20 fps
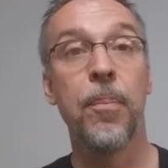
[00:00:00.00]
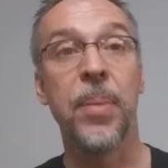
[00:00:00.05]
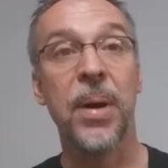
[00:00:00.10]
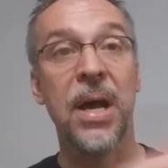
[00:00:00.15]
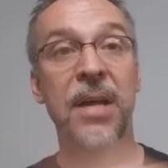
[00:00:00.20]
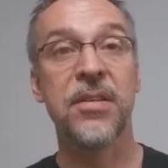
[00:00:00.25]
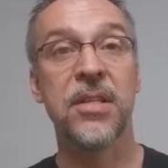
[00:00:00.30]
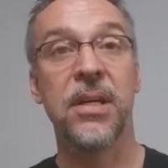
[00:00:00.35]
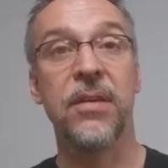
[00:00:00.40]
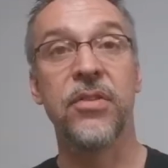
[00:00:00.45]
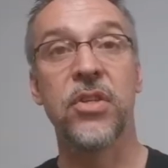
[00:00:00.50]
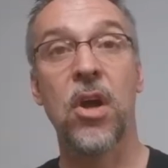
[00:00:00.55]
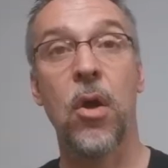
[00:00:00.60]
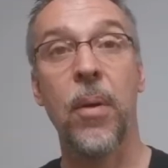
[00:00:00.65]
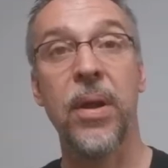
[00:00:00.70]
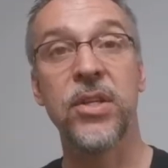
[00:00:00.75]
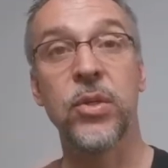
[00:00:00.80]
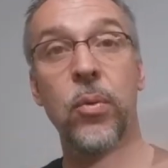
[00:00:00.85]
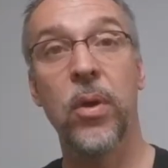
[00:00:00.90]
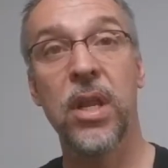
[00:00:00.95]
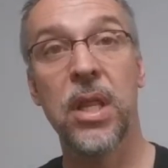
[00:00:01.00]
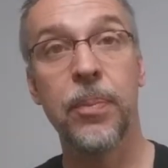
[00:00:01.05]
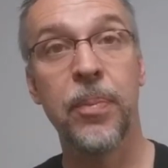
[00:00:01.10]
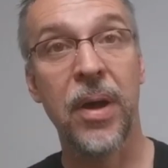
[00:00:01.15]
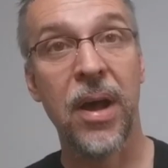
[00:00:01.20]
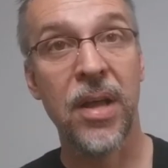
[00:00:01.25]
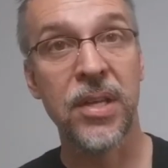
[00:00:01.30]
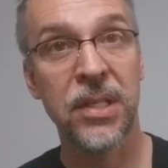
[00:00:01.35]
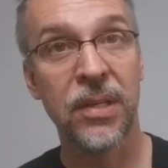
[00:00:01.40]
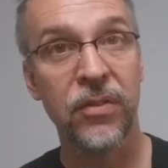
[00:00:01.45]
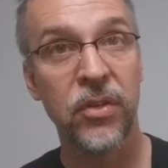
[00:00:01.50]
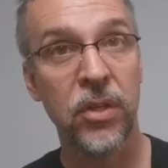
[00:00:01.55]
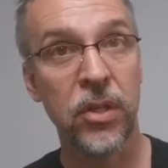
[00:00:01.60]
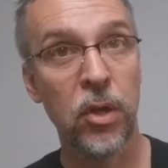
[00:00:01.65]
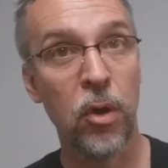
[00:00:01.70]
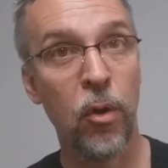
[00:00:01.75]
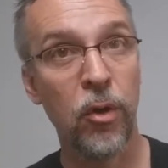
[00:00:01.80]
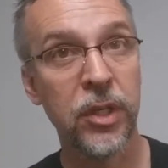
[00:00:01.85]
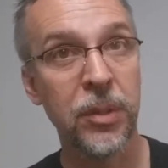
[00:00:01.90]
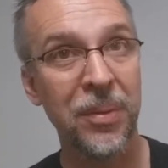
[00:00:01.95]
Positives. All right, so what are the positives to
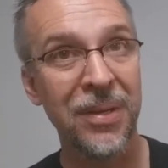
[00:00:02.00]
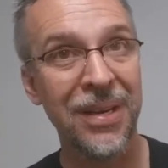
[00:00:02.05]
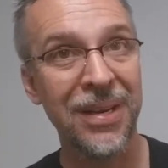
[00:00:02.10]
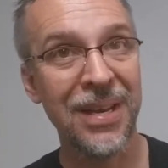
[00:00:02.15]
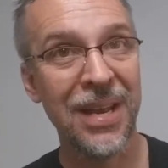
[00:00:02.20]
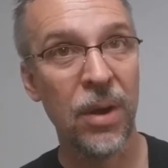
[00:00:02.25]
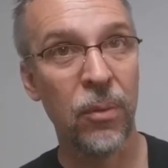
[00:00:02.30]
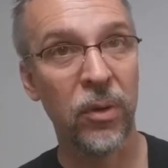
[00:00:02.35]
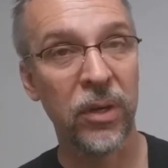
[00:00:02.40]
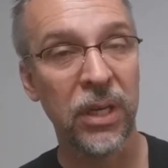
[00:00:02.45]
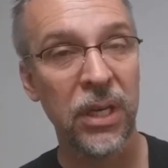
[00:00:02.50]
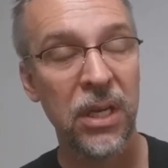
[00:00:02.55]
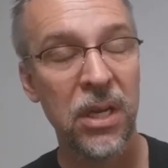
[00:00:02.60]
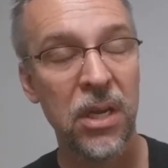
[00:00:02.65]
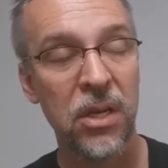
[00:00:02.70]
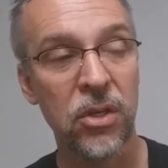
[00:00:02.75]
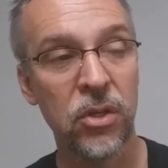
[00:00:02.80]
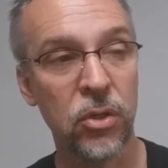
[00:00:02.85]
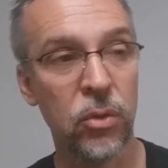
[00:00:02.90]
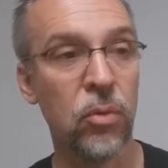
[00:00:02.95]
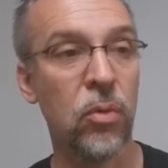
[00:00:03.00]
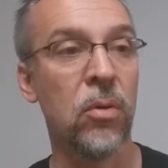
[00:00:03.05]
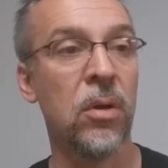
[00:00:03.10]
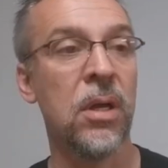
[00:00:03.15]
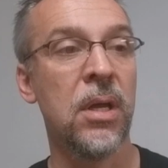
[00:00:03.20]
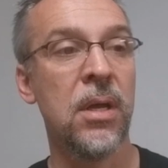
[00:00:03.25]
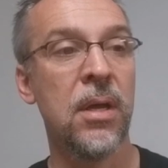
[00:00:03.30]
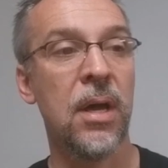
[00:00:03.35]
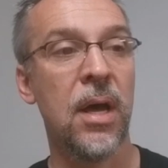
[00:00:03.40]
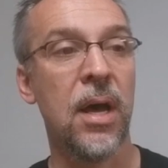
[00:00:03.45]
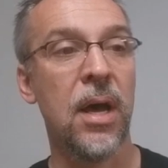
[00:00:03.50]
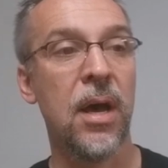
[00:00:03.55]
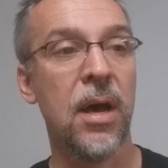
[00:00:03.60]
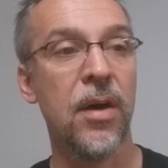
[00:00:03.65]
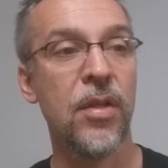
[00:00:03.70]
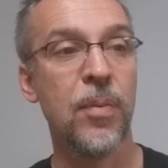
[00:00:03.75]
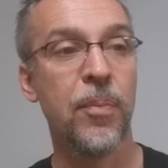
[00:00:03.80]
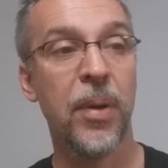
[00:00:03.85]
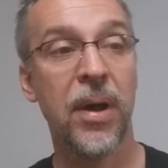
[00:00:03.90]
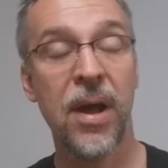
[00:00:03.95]
the Ultimate Networking Tool?
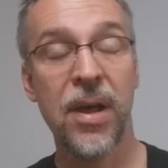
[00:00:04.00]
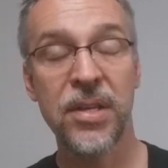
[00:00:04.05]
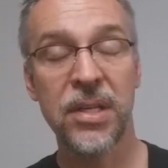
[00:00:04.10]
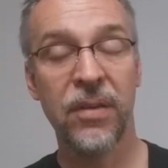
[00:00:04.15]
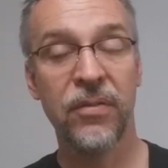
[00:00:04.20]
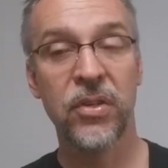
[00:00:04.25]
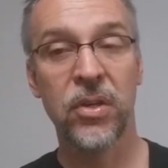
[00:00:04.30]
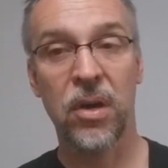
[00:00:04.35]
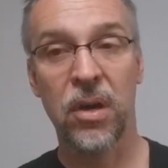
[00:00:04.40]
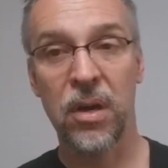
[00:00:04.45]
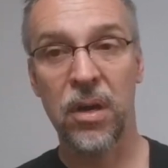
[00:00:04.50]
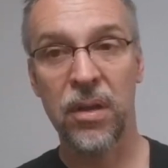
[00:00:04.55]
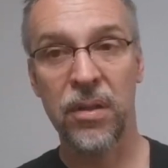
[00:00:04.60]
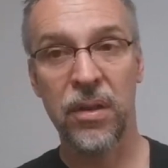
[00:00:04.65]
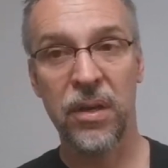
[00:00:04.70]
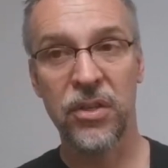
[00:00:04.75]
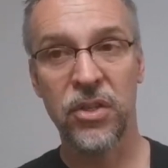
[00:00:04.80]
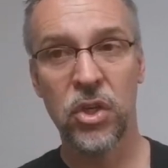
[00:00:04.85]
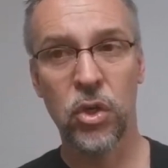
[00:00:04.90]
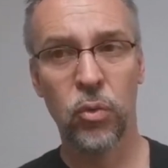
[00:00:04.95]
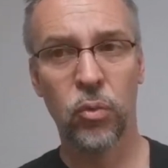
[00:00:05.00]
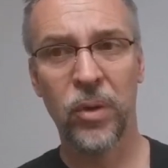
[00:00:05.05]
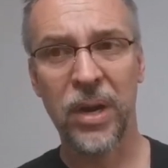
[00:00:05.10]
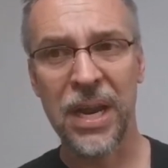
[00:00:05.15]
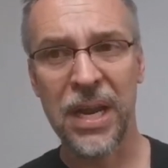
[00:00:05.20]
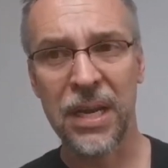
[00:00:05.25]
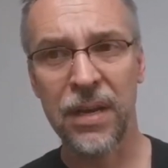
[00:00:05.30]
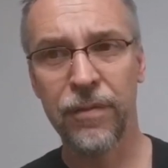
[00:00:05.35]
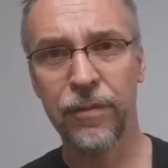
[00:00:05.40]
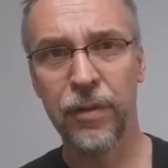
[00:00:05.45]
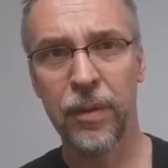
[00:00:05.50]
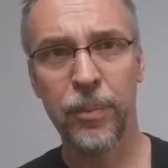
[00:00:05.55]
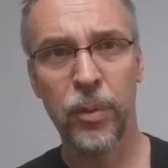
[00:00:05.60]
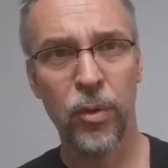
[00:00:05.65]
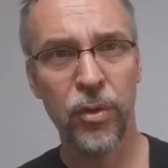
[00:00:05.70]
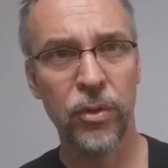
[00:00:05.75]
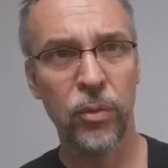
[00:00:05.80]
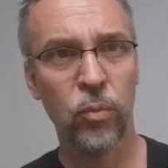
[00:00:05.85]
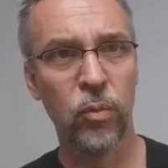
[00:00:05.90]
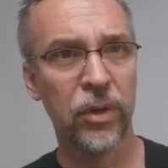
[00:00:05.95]
Uh, the positives are that it's great for
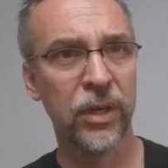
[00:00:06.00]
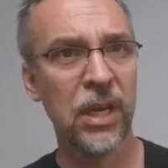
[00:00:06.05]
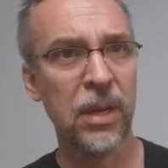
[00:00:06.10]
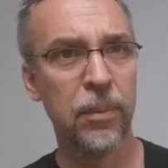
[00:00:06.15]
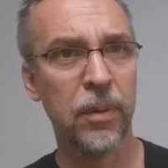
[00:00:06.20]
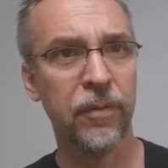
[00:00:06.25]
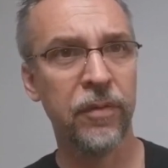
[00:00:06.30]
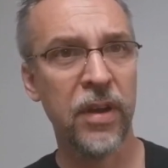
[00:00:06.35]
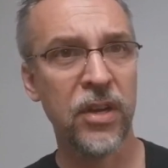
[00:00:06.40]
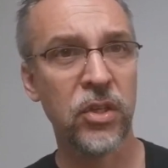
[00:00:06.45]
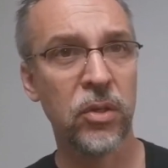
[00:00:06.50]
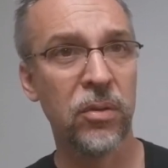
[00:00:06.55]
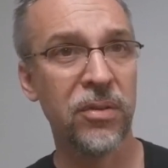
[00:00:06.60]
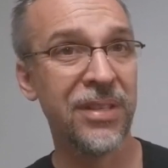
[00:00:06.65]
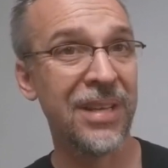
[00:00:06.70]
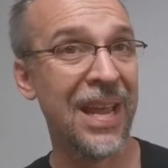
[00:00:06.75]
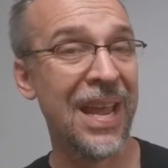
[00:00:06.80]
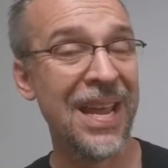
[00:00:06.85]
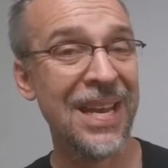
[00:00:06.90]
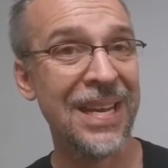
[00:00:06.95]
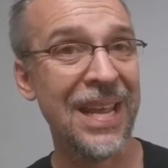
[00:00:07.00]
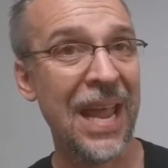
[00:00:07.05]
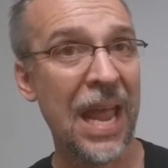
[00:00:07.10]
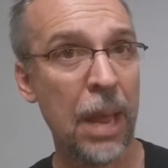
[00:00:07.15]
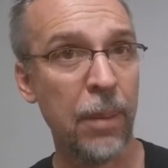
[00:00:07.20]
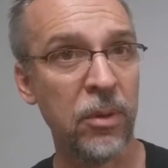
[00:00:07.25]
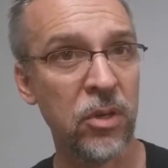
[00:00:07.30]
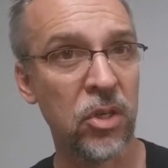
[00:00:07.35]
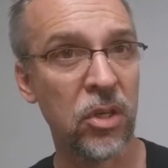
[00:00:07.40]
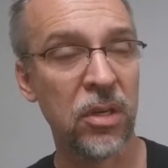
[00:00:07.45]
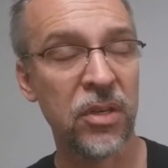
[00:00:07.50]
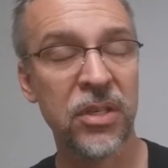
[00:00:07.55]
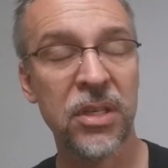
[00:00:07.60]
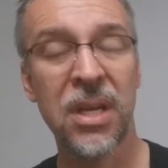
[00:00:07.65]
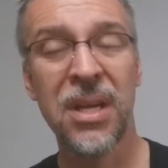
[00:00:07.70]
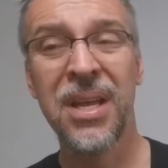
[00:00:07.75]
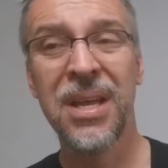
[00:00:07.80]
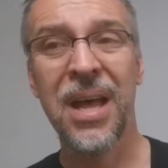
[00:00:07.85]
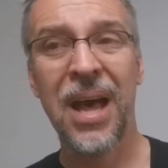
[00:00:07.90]
both working professionals and amateurs.